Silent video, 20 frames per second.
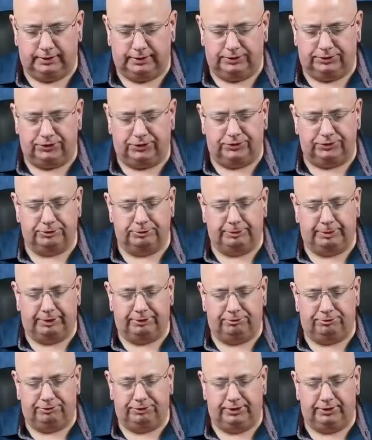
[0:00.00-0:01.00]
He talks
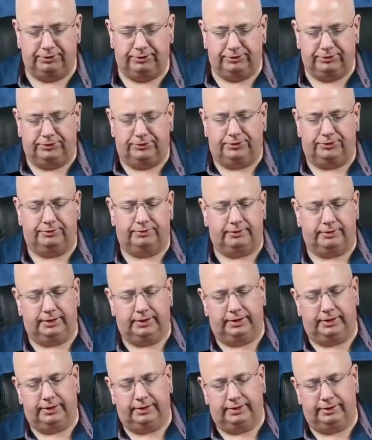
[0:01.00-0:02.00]
about fields.
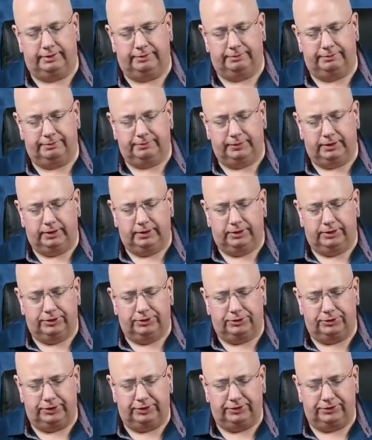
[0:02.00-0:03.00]
Um,
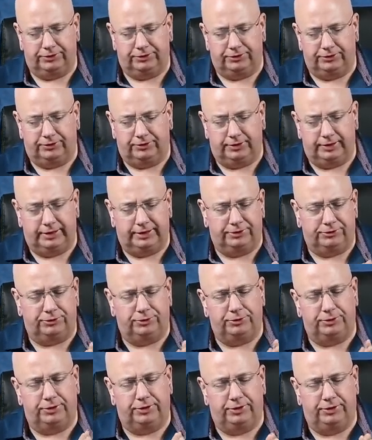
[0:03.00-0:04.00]
during the succeeding
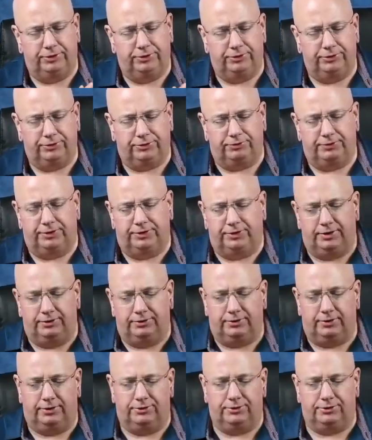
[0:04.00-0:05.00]
two years of
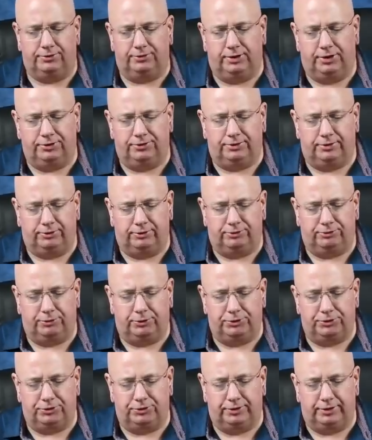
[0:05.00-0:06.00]
intense concentration, I was
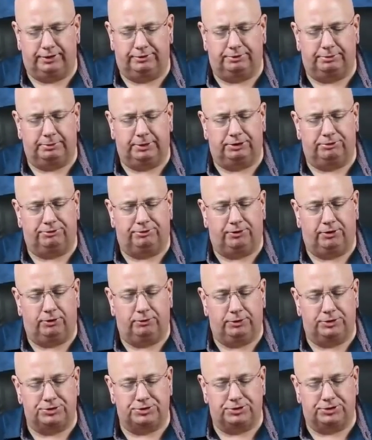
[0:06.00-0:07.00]
fortunate enough to make
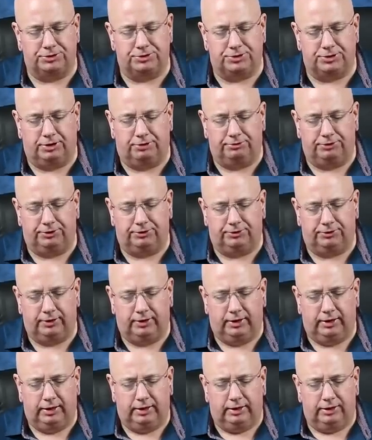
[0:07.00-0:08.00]
far reaching discoveries,
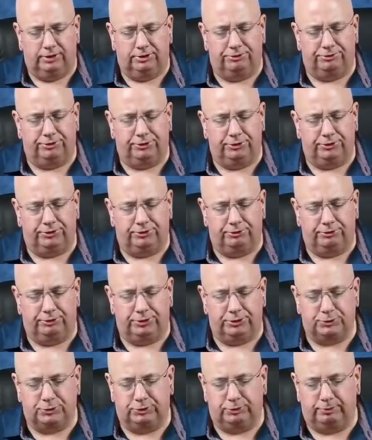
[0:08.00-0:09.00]
the first of
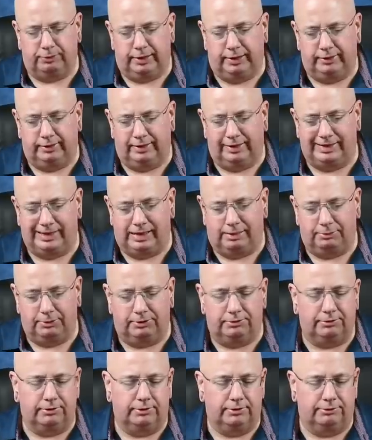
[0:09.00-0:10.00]
which was my
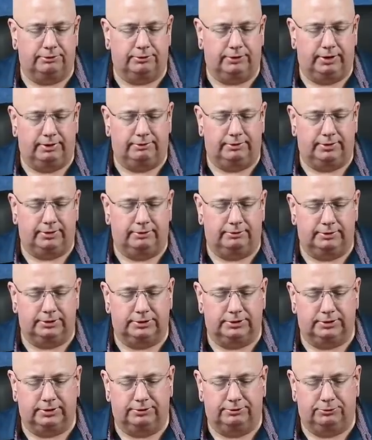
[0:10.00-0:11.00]
dynamic theory of gravity,
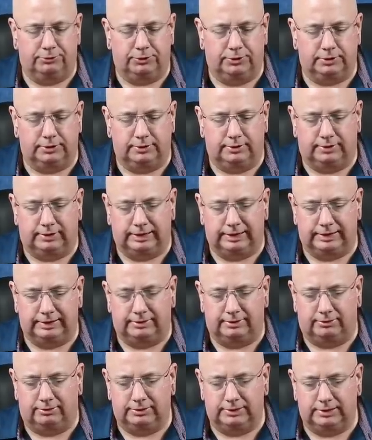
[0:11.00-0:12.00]
which I have worked on
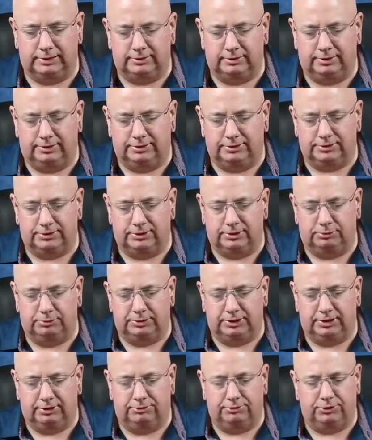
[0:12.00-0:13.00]
in all details and
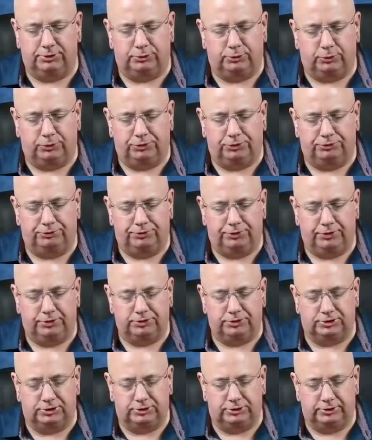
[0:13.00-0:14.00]
hope to give to the world
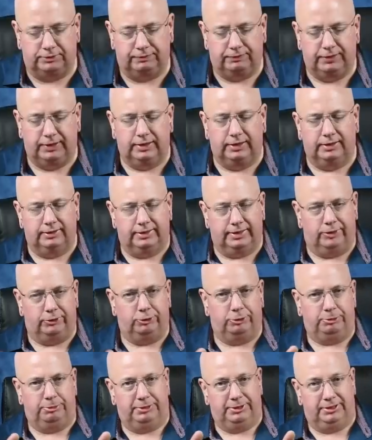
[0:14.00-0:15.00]
very soon. That
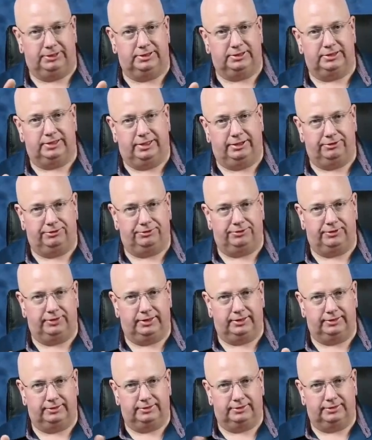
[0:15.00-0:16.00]
would have been the stuff
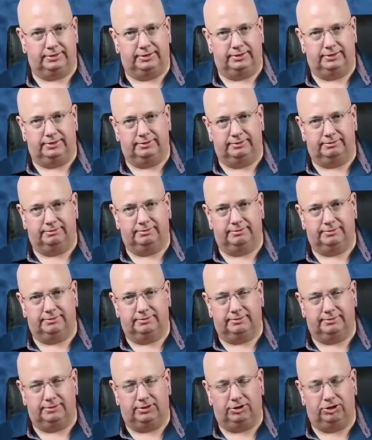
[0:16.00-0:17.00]
that uh,
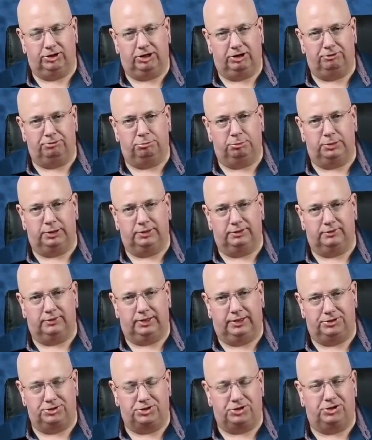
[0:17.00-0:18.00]
our government
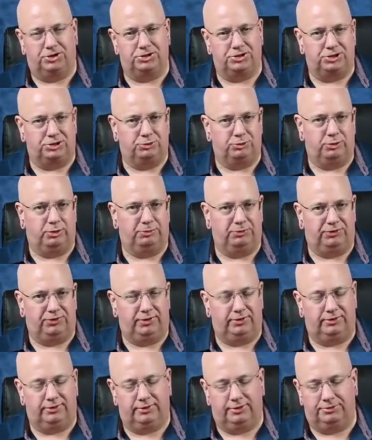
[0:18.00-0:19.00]
and John G. Trump
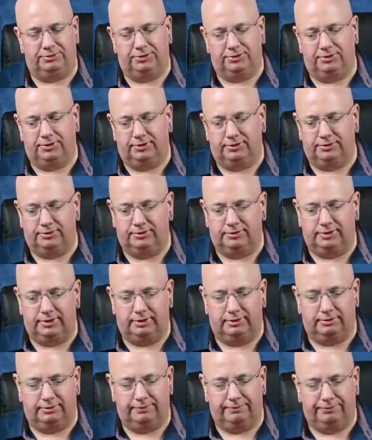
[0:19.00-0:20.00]
seized after Tesla's
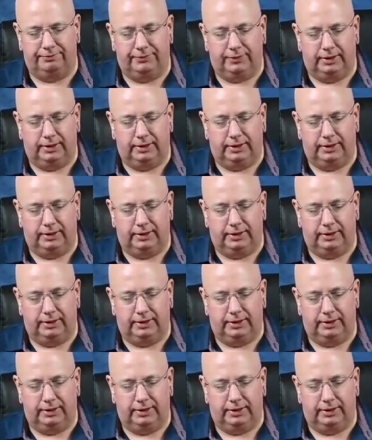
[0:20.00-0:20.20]
death.